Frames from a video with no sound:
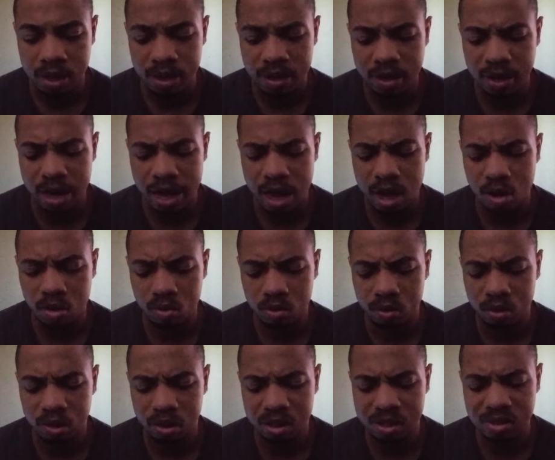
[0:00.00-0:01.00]
Now,
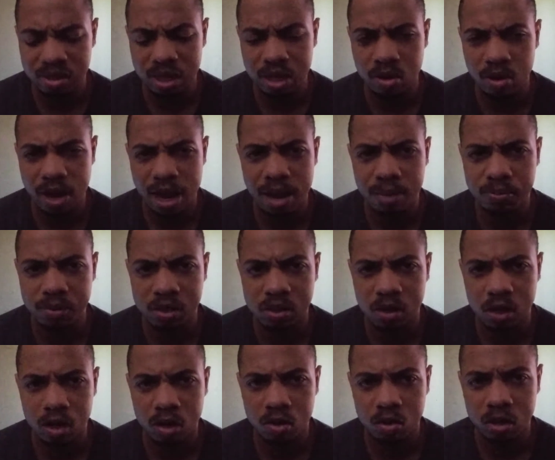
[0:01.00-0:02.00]
the secret
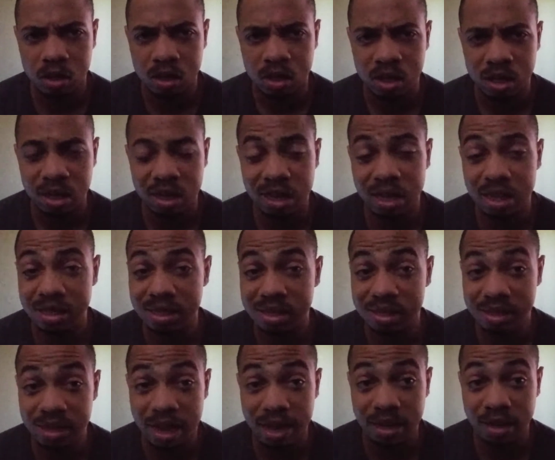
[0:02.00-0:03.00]
episode is
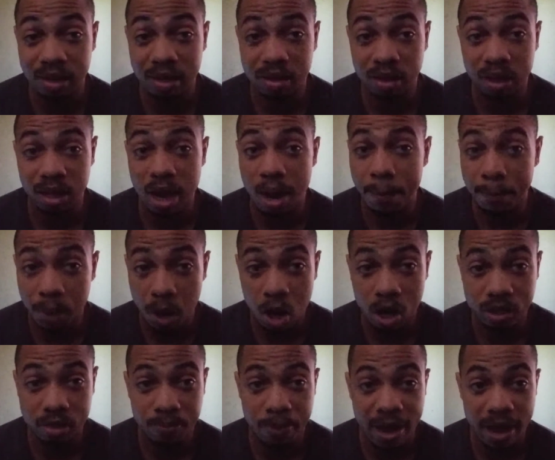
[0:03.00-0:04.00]
technically a
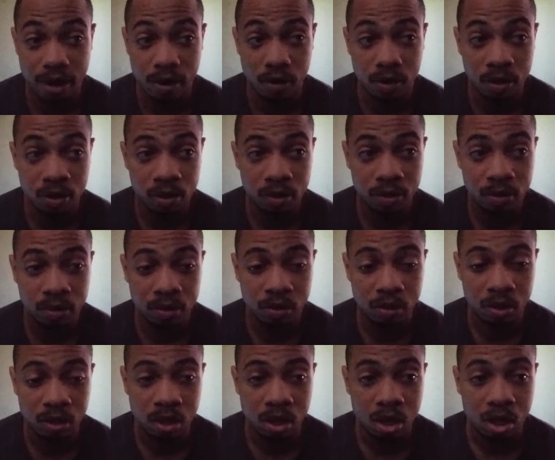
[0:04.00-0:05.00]
boss battle.
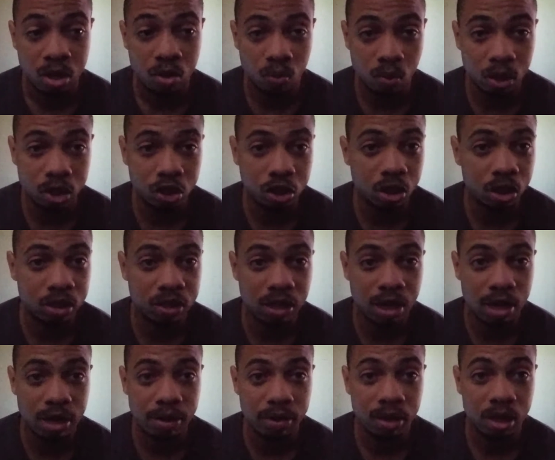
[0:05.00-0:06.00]
Once you're
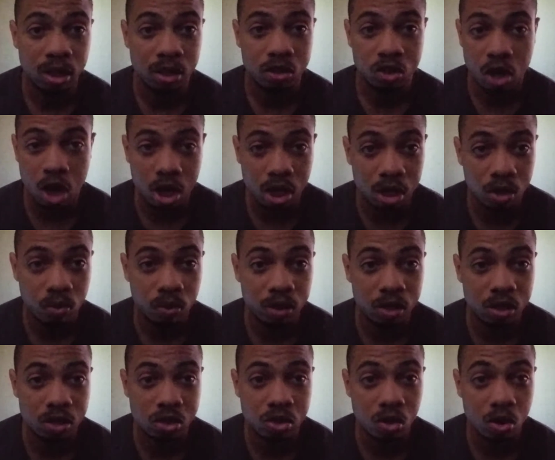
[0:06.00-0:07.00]
done talking with
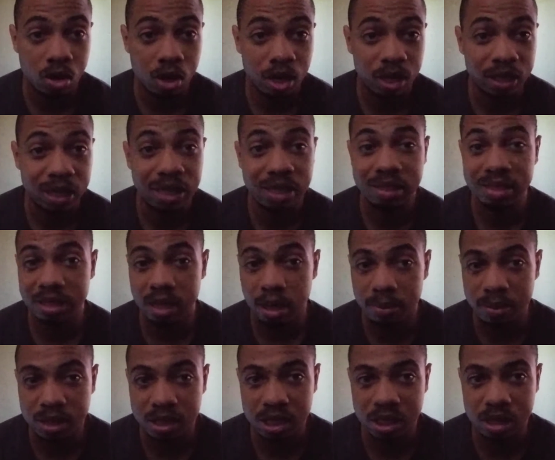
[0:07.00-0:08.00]
Yuzora, he
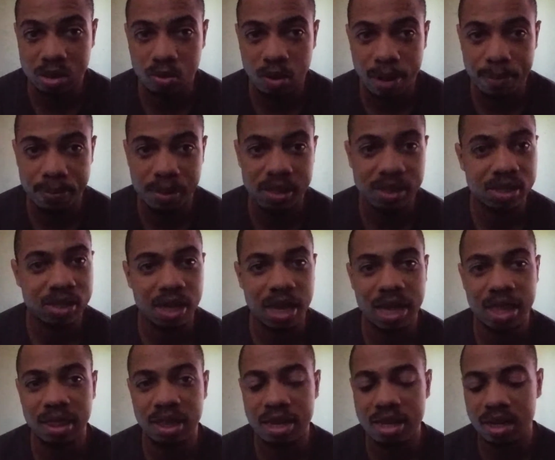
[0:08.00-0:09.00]
summons his weapons,
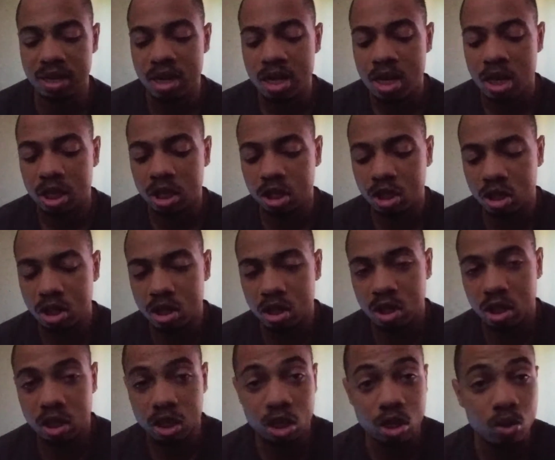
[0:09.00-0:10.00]
and then
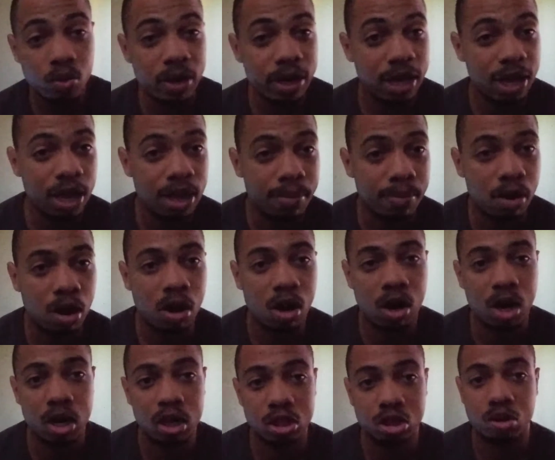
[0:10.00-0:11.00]
you and him
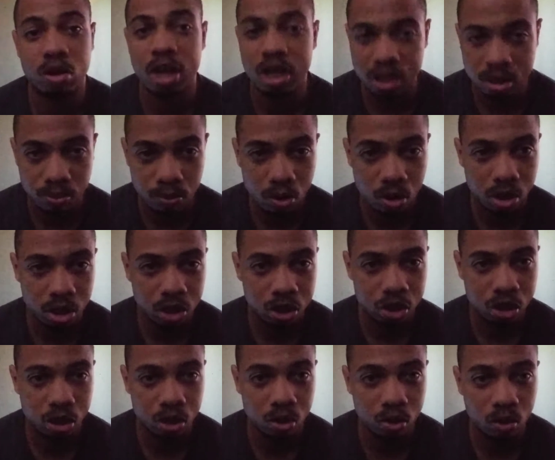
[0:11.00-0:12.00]
are transported
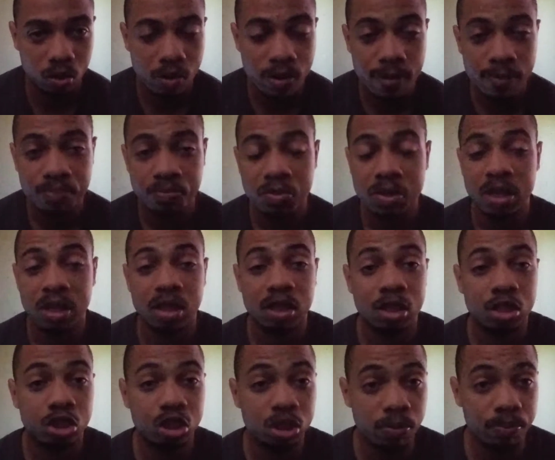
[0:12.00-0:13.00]
to
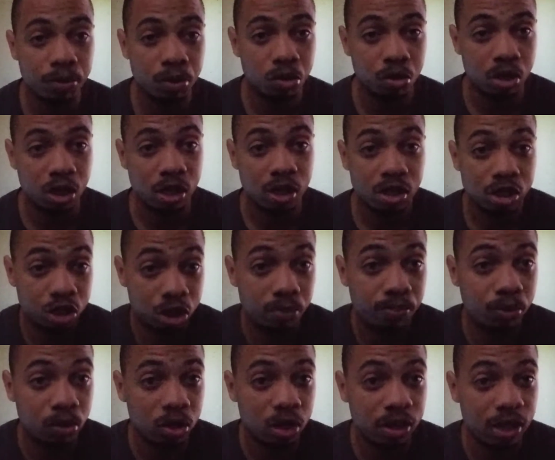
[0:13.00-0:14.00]
Shibuya, the
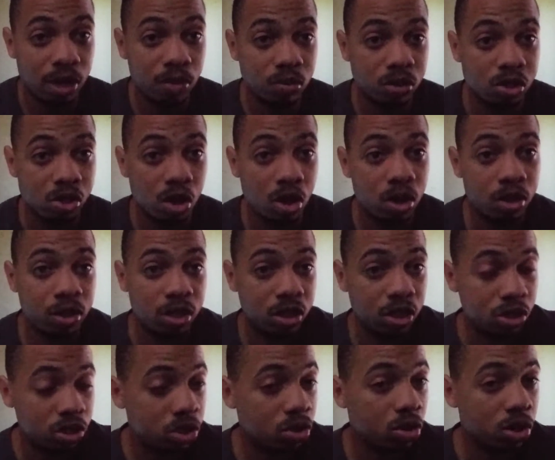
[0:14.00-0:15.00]
Shibuya that we saw in the
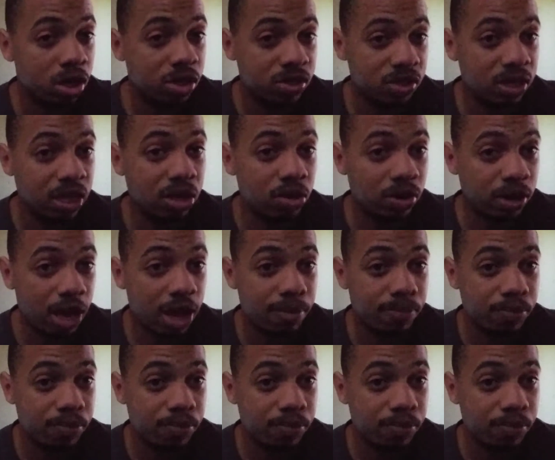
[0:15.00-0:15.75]
Yuzora secret